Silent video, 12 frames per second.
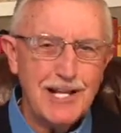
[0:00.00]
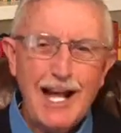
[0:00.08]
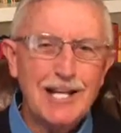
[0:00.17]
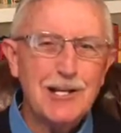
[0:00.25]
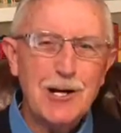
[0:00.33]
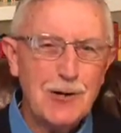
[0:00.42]

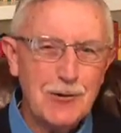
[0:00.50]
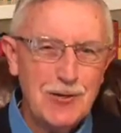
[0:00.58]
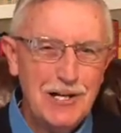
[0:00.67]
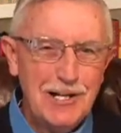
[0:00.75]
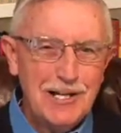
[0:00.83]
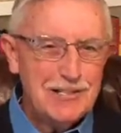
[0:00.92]
I know
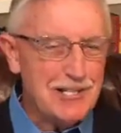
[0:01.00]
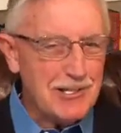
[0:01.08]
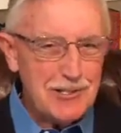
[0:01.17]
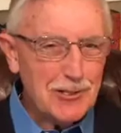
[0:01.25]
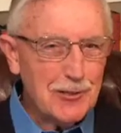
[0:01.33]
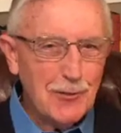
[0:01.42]
that
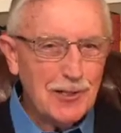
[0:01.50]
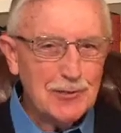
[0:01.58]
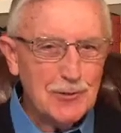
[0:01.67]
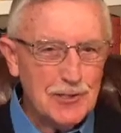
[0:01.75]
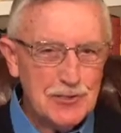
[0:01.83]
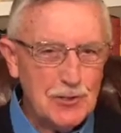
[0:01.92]
you're going
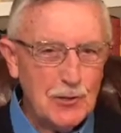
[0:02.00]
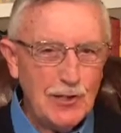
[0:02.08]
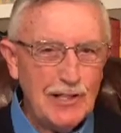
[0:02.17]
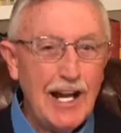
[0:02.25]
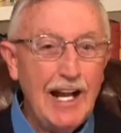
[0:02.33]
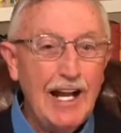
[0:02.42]
to enjoy
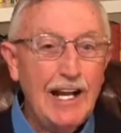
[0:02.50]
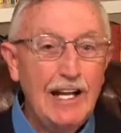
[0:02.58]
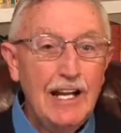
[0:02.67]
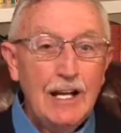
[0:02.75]
it. I